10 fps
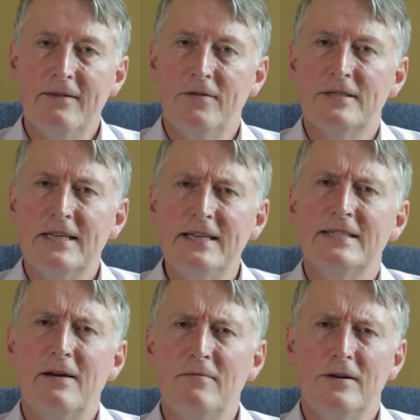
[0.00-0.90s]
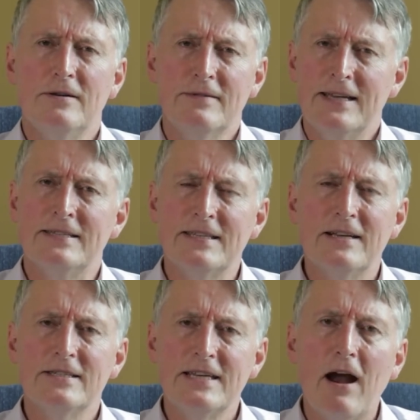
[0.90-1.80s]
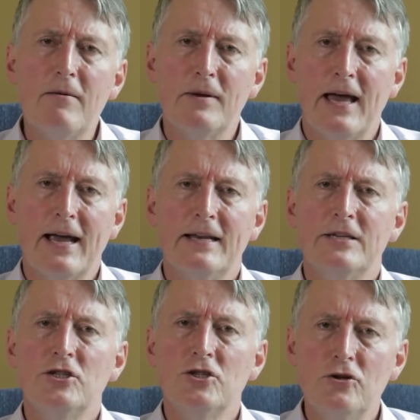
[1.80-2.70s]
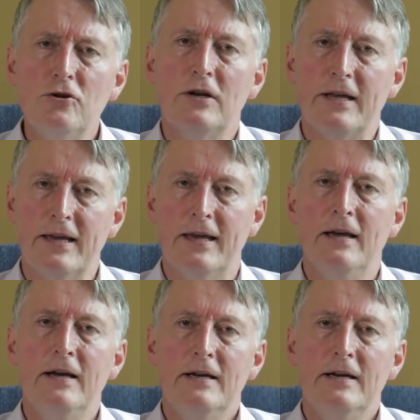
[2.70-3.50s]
If you see someone in such terrible agony, surely